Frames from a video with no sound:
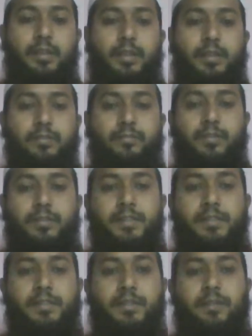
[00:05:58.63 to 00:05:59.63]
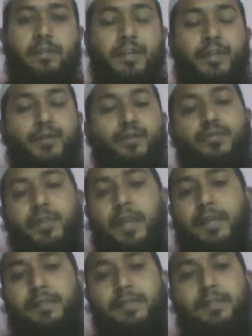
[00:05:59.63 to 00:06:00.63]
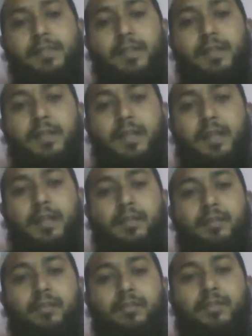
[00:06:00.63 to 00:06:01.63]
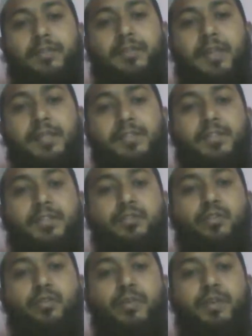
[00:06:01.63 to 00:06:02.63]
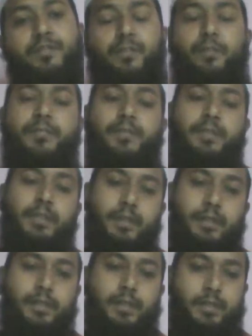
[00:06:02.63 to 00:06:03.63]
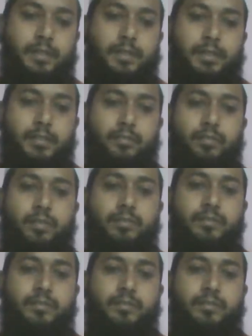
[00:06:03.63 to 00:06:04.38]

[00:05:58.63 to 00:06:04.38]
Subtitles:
Actually, these are related to science, and the science discovered from there. Actually,